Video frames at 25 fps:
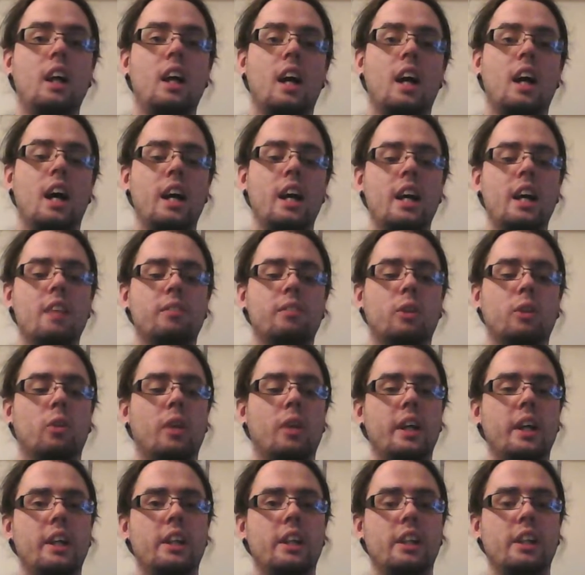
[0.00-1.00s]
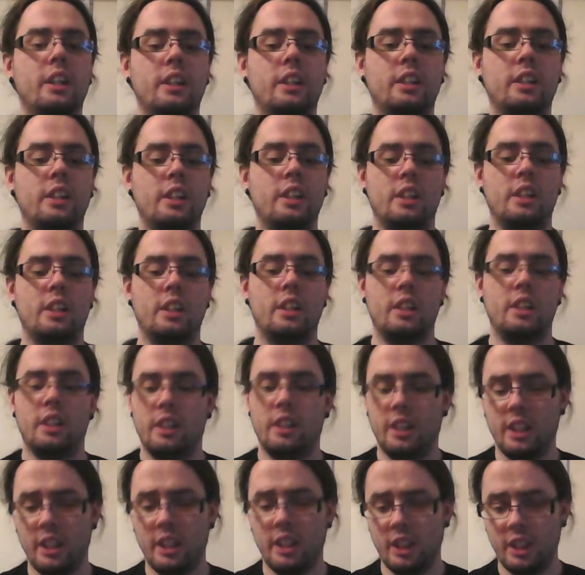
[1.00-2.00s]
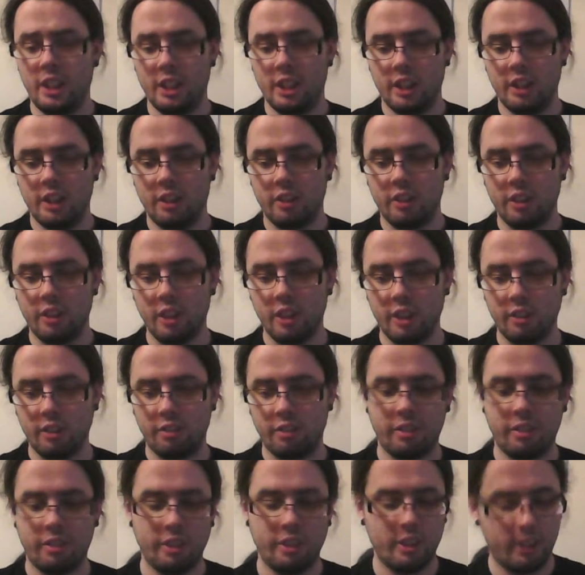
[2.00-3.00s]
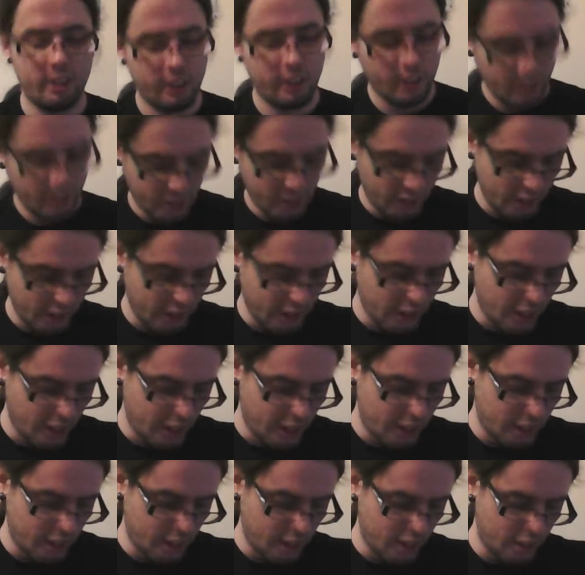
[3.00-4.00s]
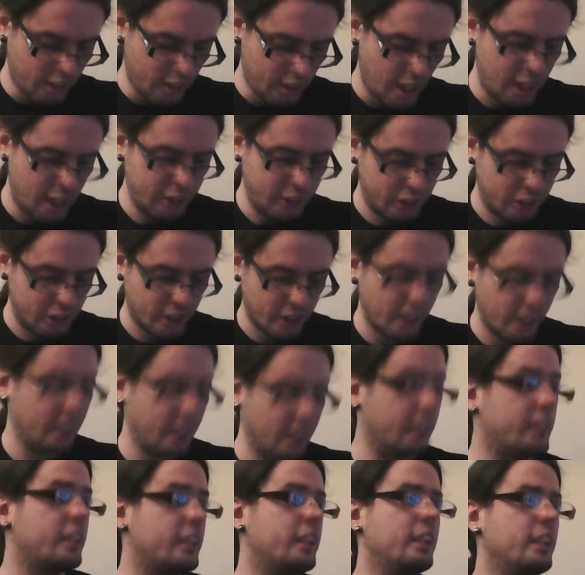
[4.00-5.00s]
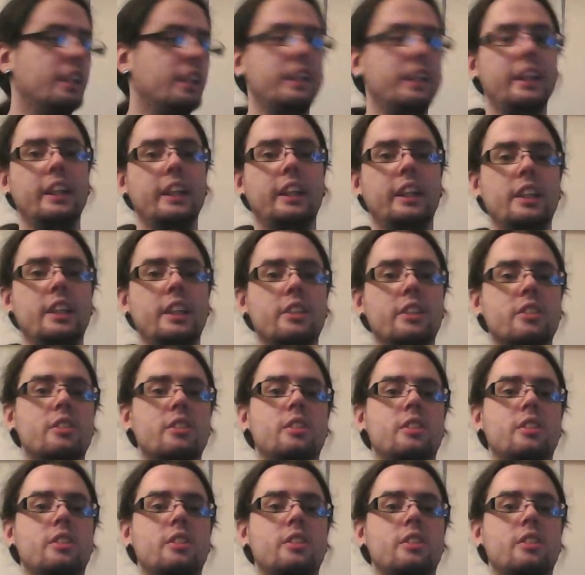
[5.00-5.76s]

I have acquired the NERF N-Strike Elite